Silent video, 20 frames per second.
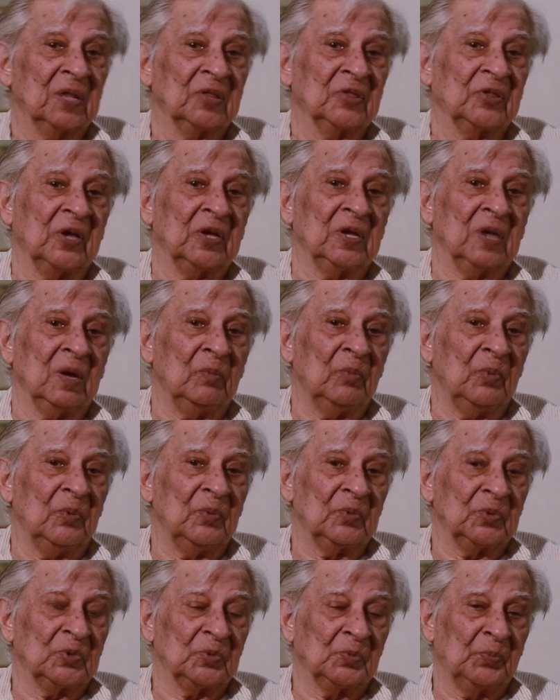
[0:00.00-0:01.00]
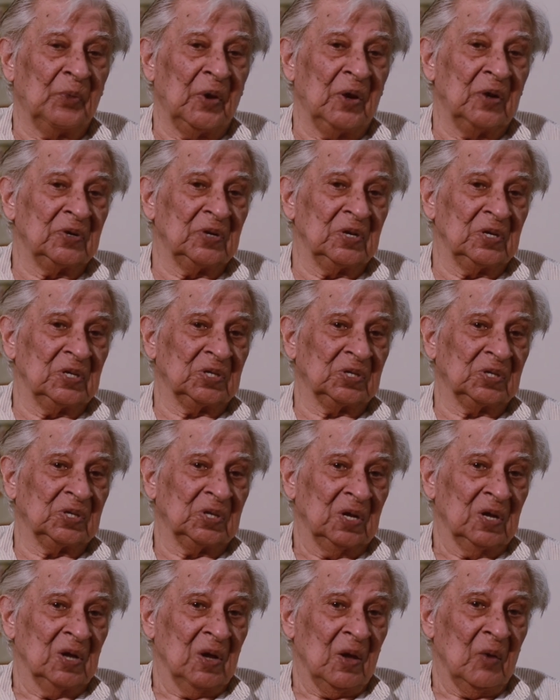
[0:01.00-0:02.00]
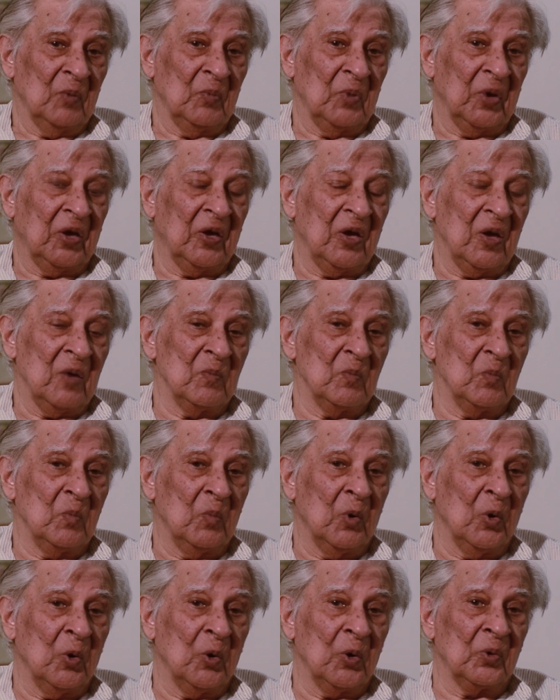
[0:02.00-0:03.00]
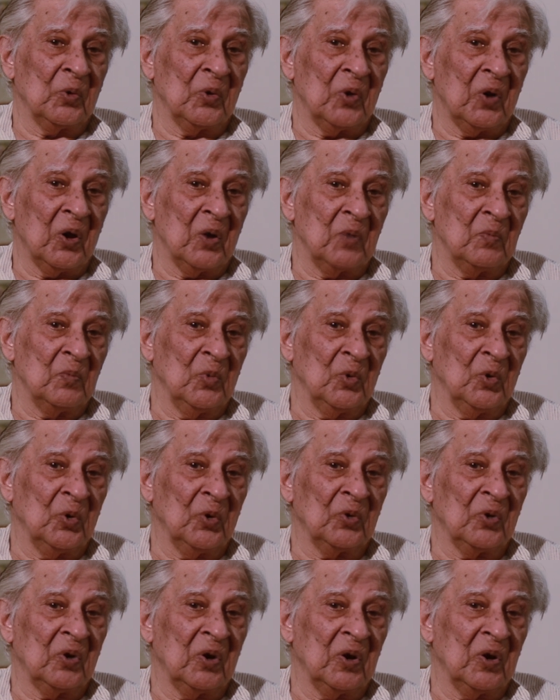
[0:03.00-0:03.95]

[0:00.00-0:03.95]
Tyeb's paintings became more and more